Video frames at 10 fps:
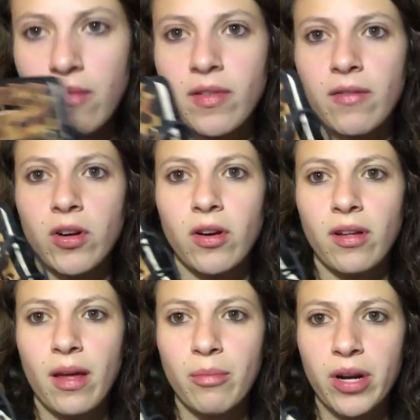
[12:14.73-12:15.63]
Never
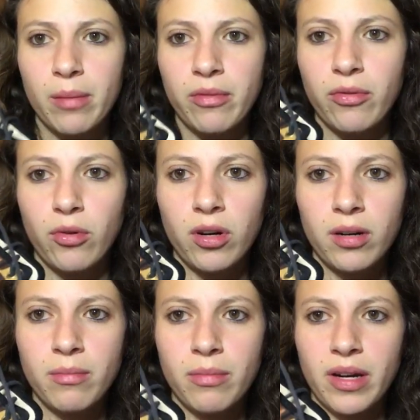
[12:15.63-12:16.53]
heard of that brand
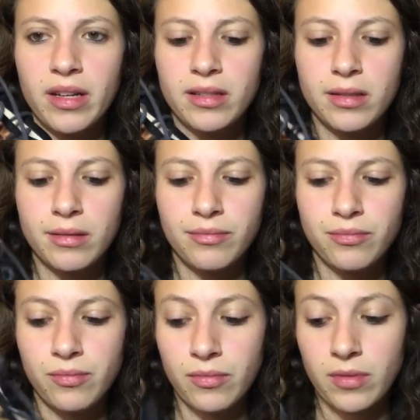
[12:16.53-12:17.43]
before, but
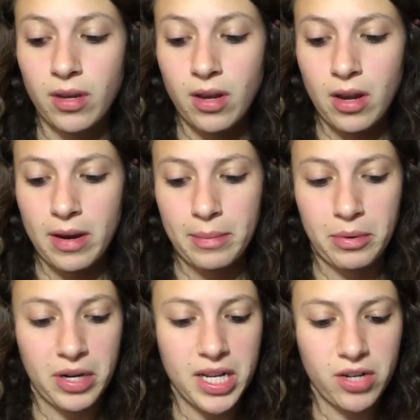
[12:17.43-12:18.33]

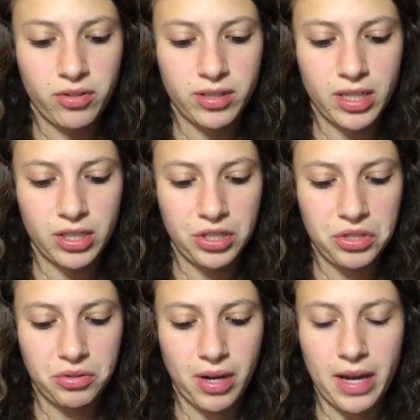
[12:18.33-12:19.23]
pretty interesting
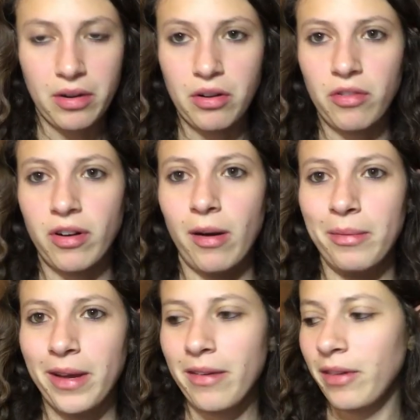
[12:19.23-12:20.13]
shoe. I don't know if
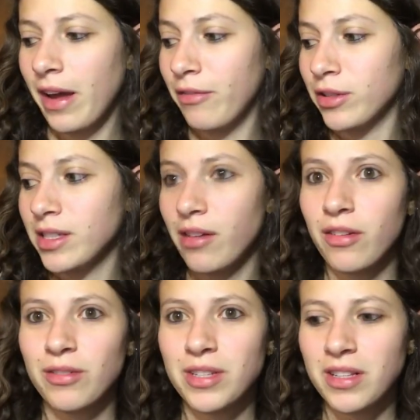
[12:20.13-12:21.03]
I would ever sell
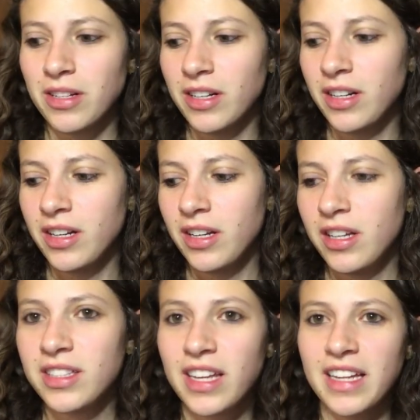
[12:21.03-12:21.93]
those either.
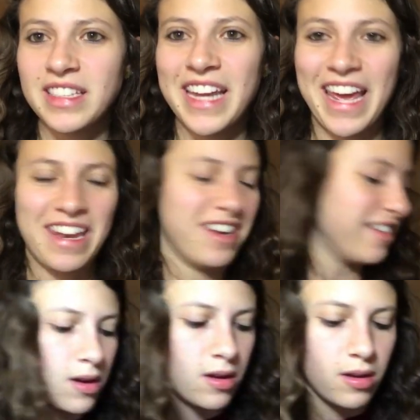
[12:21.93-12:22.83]
Size 10.
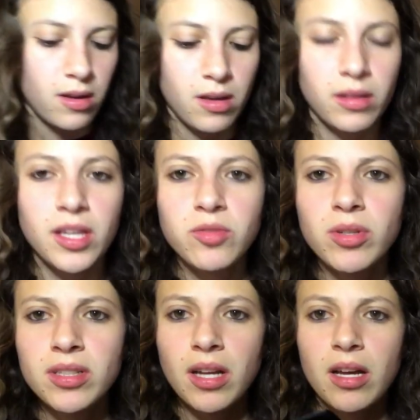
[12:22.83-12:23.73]
These
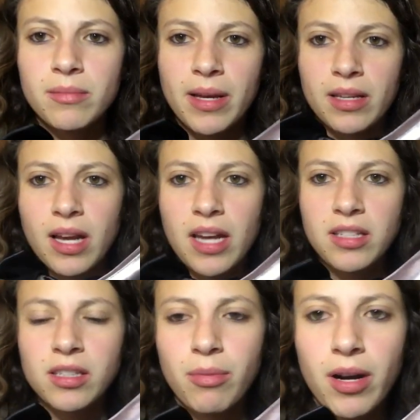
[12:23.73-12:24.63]
ones, I'm kind
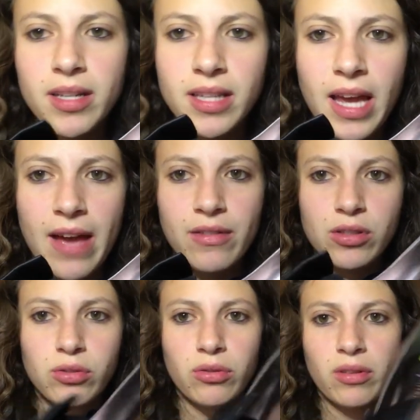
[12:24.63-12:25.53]
of surprised they
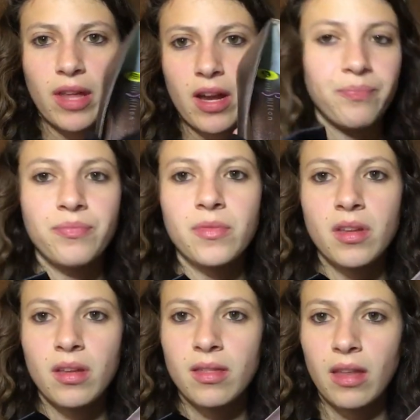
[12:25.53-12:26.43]
haven't sold.
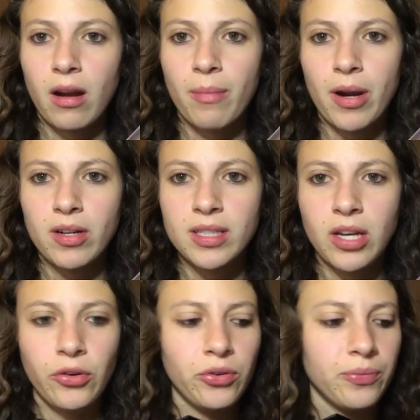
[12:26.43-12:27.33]
They are Paris
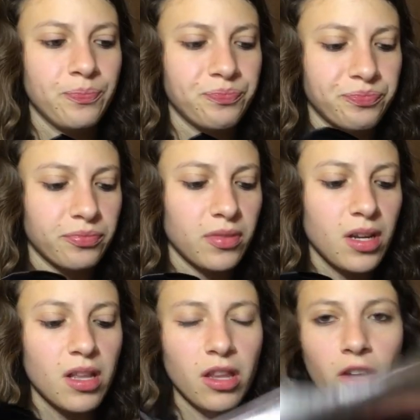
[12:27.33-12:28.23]
Hilton.
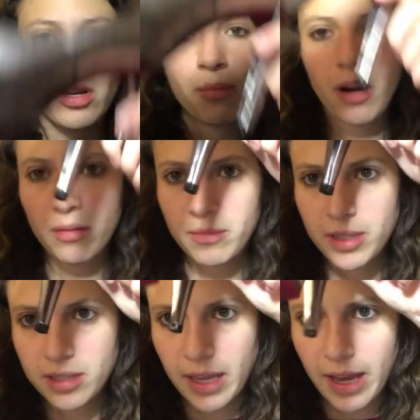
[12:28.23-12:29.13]
The only problem
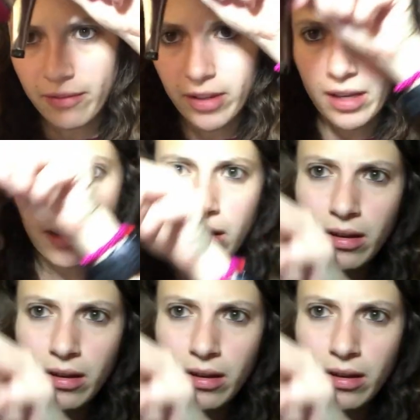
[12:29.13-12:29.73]
is they have like